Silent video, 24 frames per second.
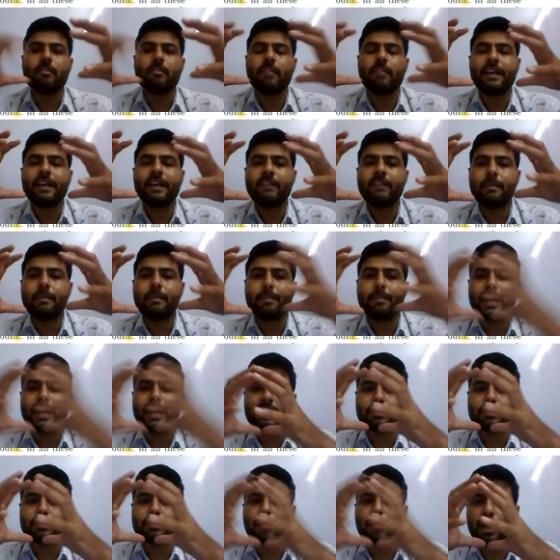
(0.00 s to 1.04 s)
When we
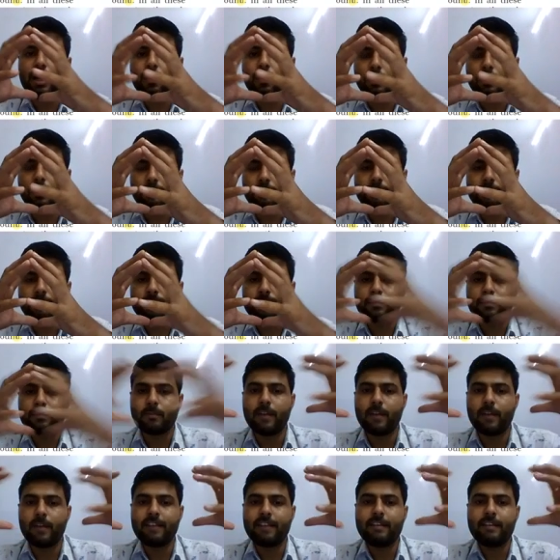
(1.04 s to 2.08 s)
press balloon,
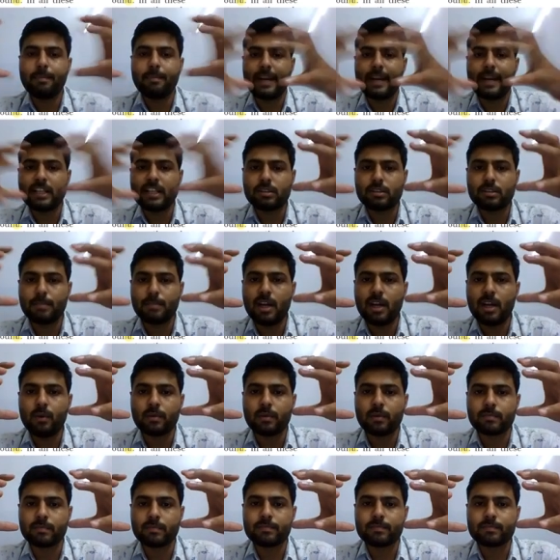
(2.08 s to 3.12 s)
when we press
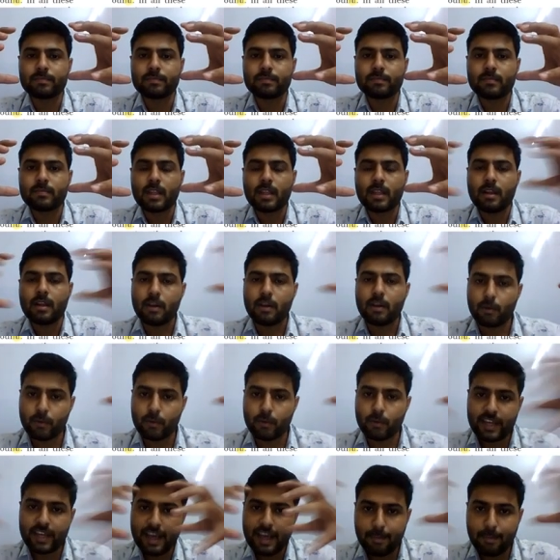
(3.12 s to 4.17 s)
balloon,
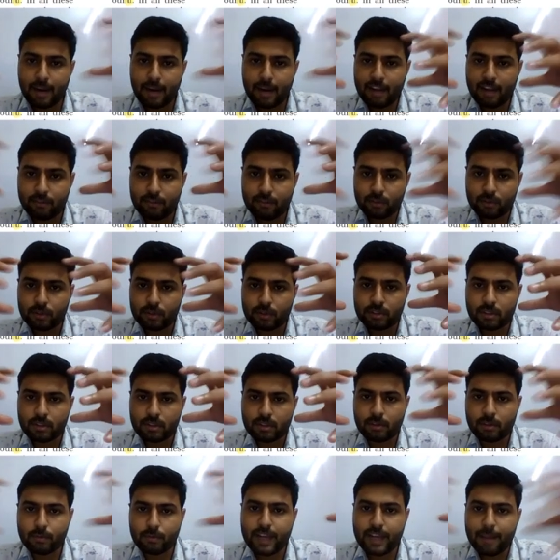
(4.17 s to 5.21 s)
we apply force,
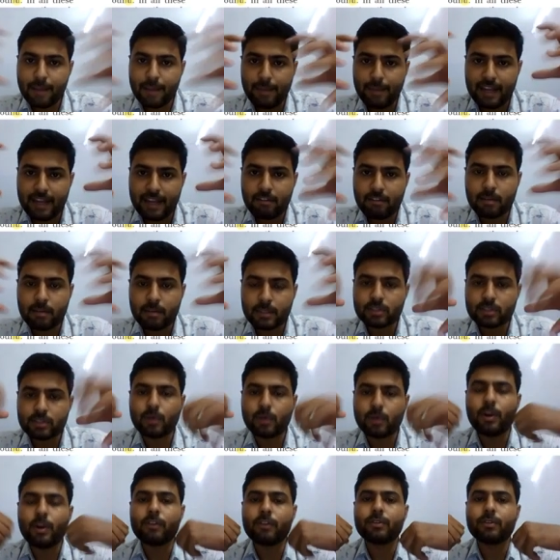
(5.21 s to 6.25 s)
we apply our
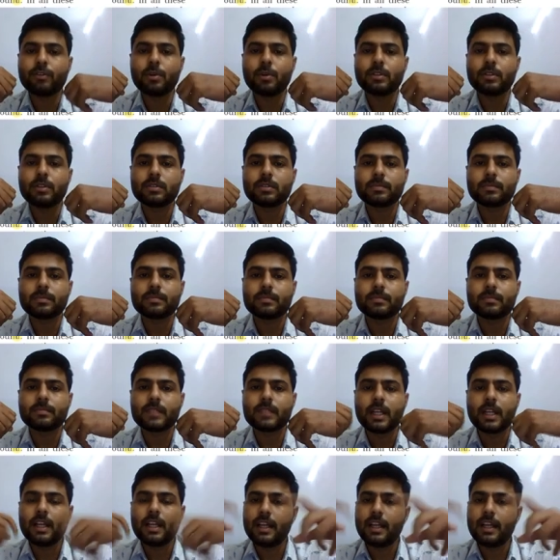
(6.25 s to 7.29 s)
muscular force.
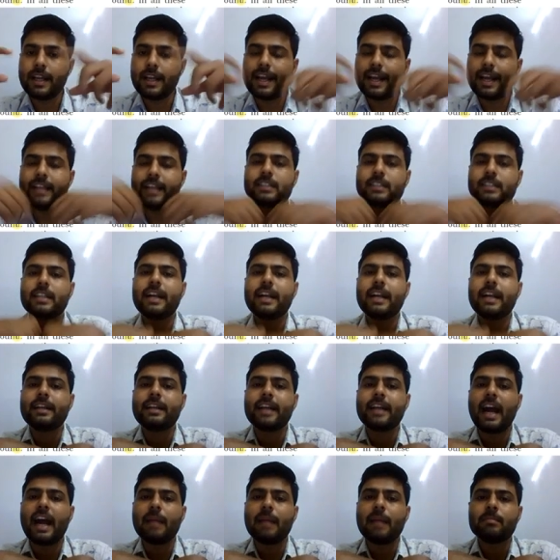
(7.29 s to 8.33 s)
At that
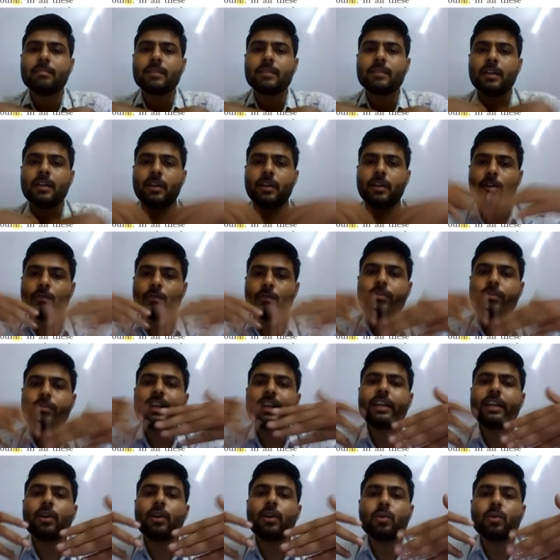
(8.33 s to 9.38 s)
time,
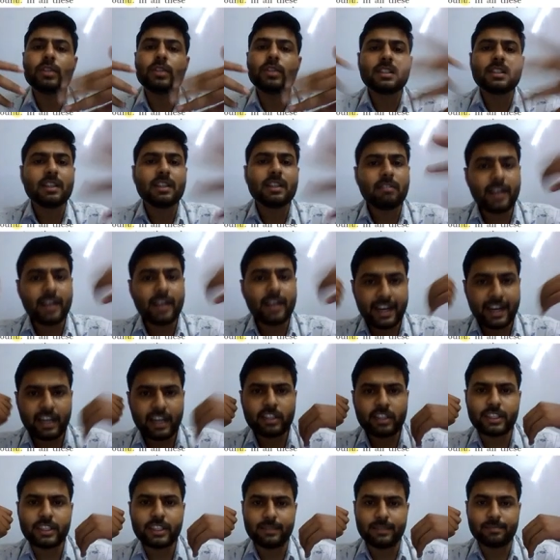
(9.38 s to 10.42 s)
we loses our
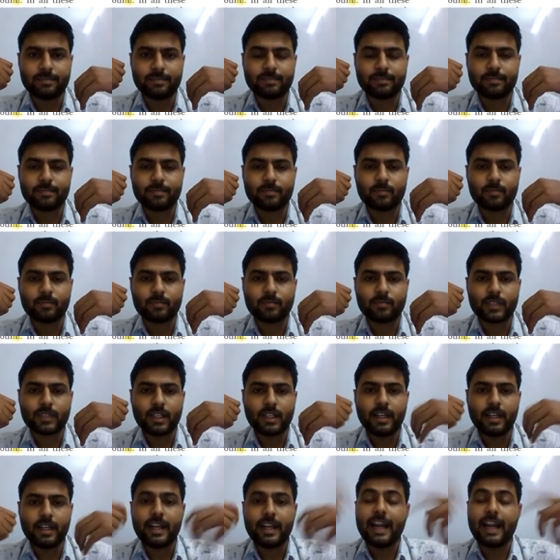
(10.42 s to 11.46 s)
energy,
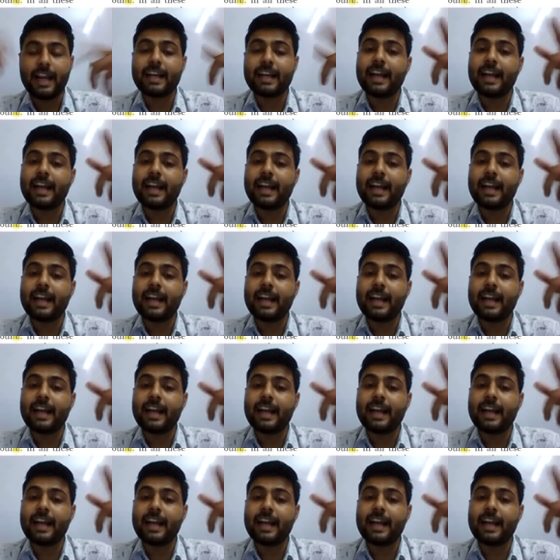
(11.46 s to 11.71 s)
and